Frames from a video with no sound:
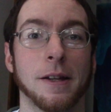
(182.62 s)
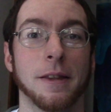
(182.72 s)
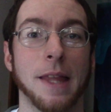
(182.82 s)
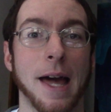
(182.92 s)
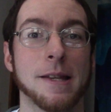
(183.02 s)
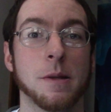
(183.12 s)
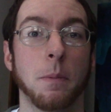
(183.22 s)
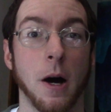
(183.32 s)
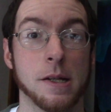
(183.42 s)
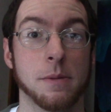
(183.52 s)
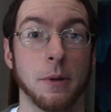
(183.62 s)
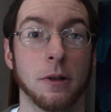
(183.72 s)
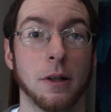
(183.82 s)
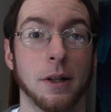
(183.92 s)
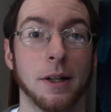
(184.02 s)
That is
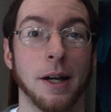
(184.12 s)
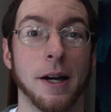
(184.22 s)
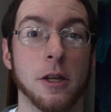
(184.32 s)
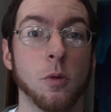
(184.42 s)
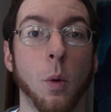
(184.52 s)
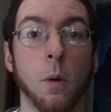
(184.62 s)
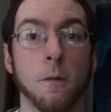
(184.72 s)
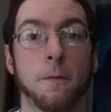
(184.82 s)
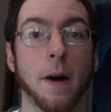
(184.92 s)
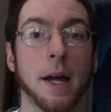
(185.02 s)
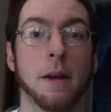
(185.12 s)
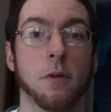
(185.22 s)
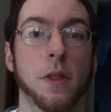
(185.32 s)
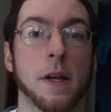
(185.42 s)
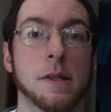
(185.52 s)
impossible. You won't find
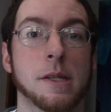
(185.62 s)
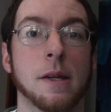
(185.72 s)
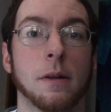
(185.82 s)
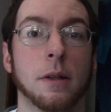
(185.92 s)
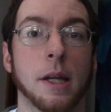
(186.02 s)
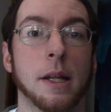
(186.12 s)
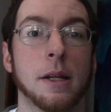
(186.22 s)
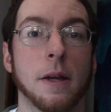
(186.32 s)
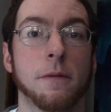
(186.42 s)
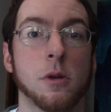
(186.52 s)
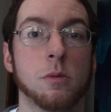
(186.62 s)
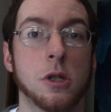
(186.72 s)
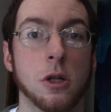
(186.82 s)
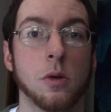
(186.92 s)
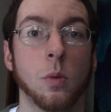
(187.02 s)
everything sealed, and if you
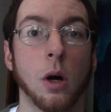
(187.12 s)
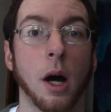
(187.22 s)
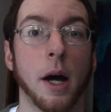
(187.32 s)
do,